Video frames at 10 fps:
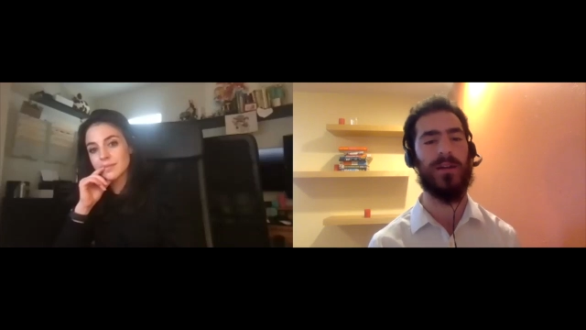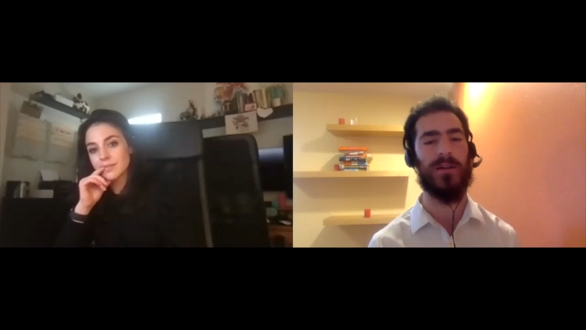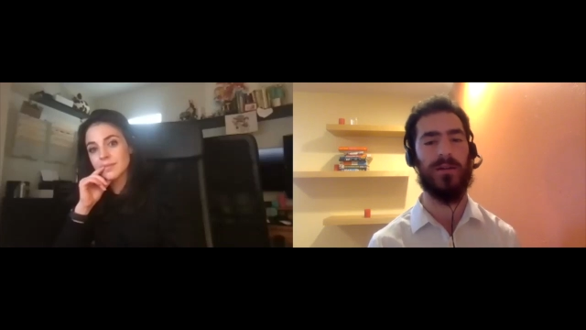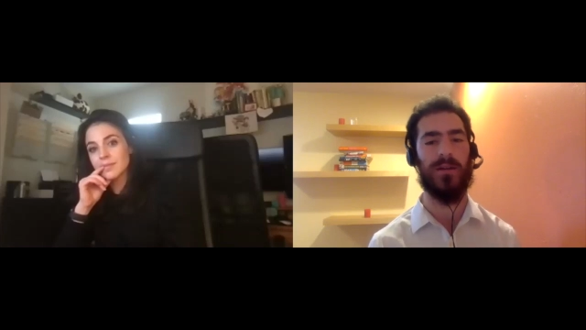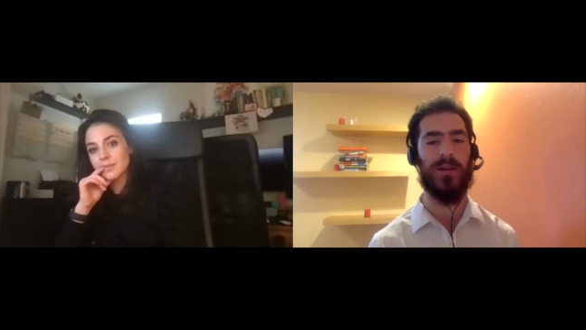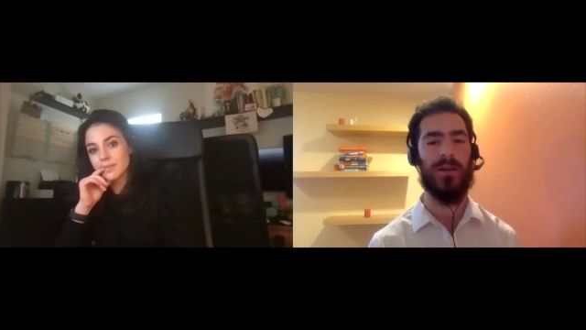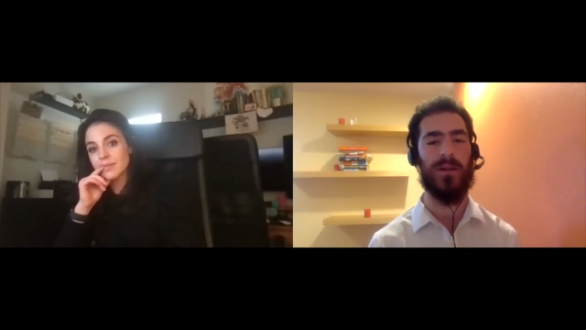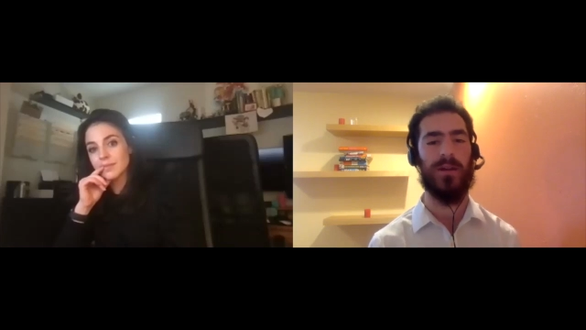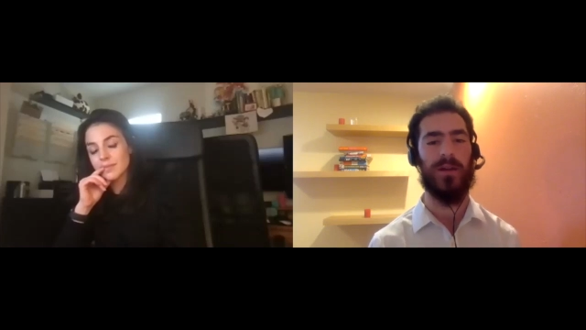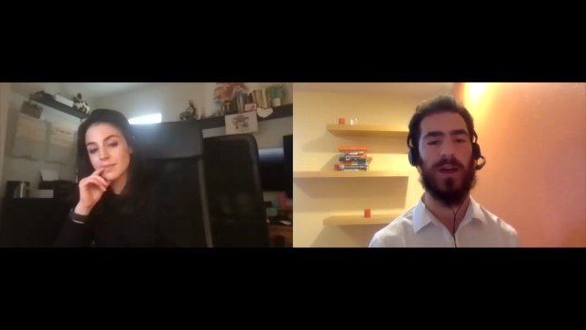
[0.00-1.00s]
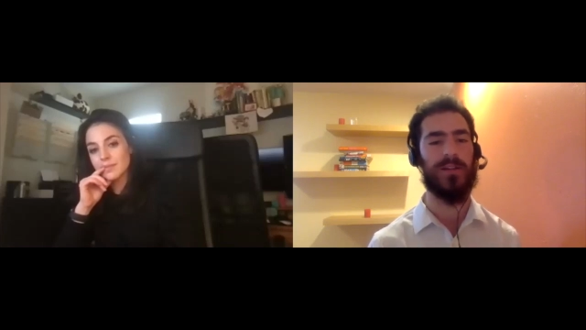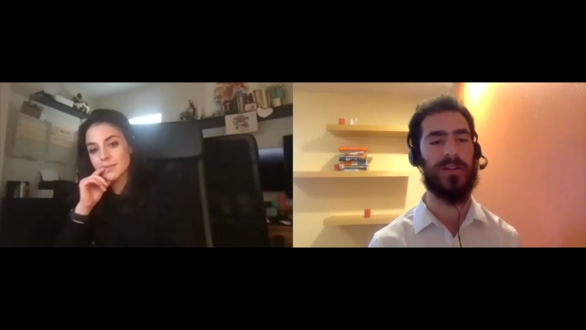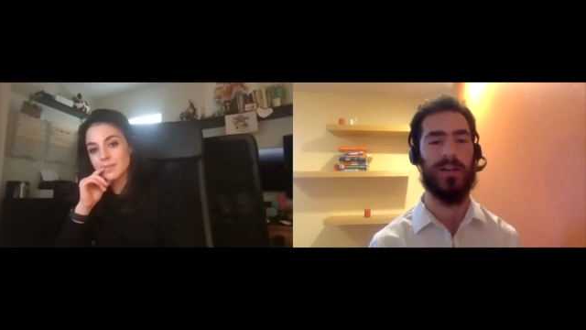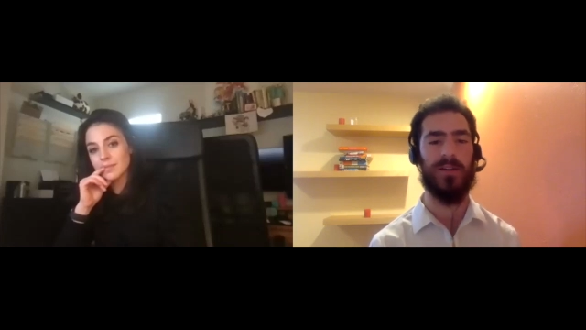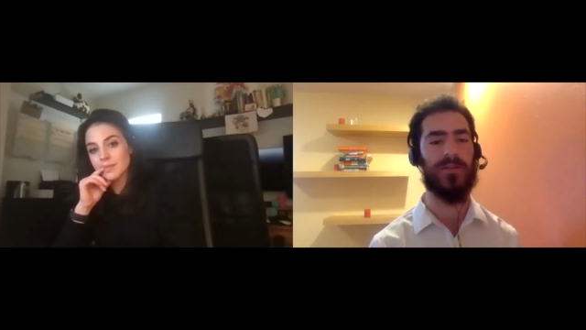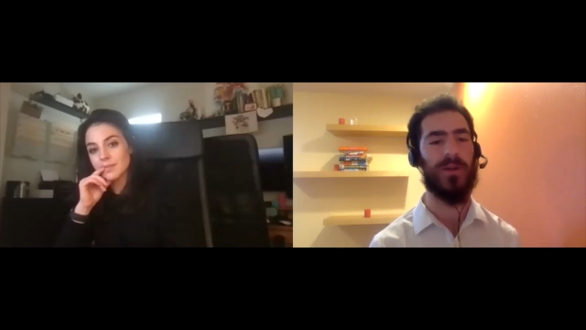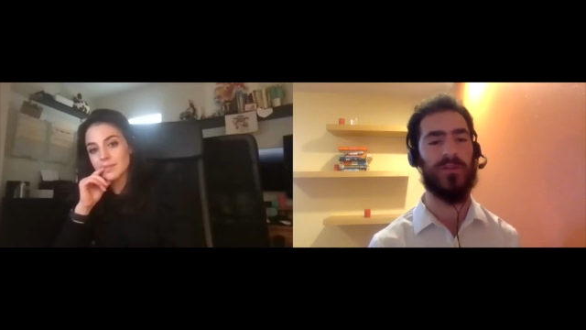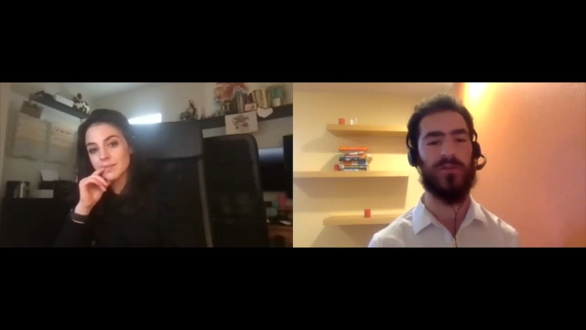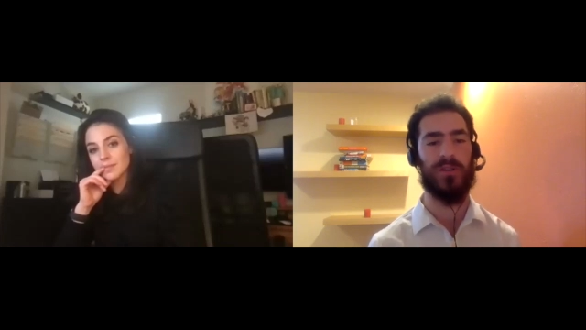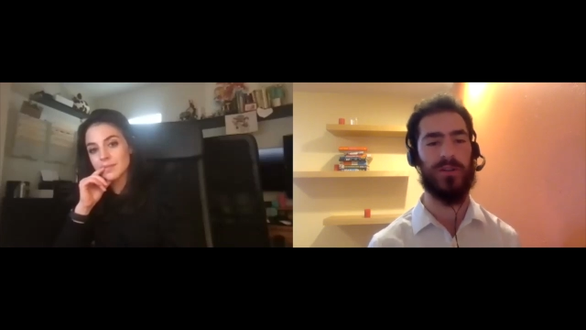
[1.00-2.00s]
Speaker 1: and I see at
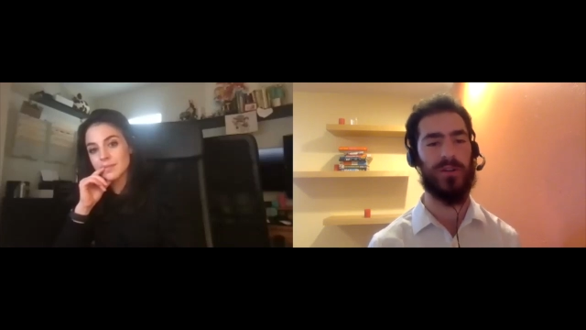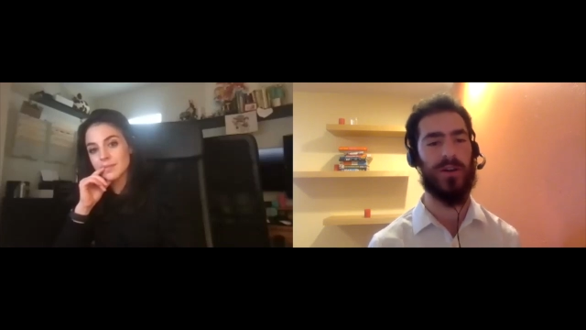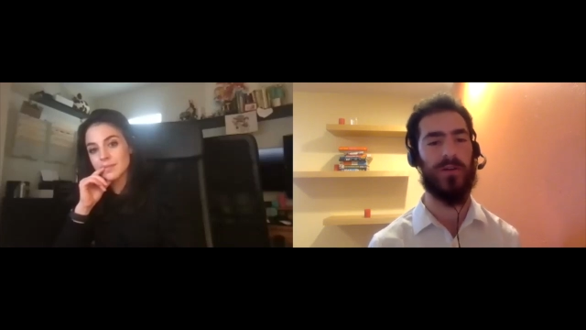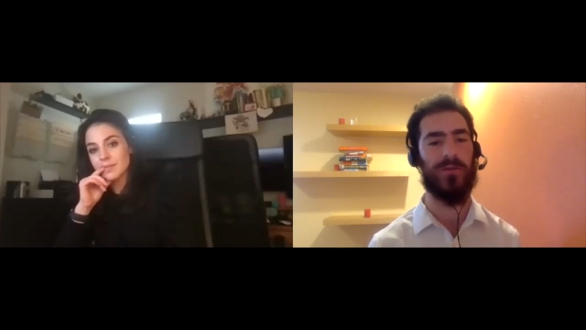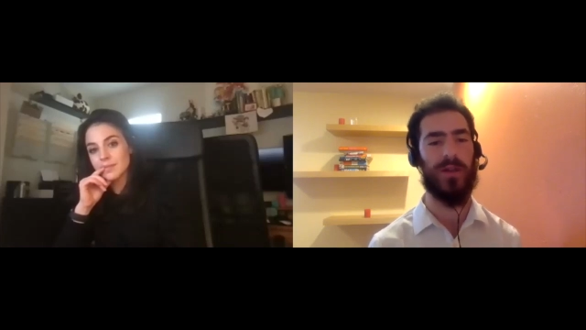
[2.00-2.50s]
dispensaries, you know,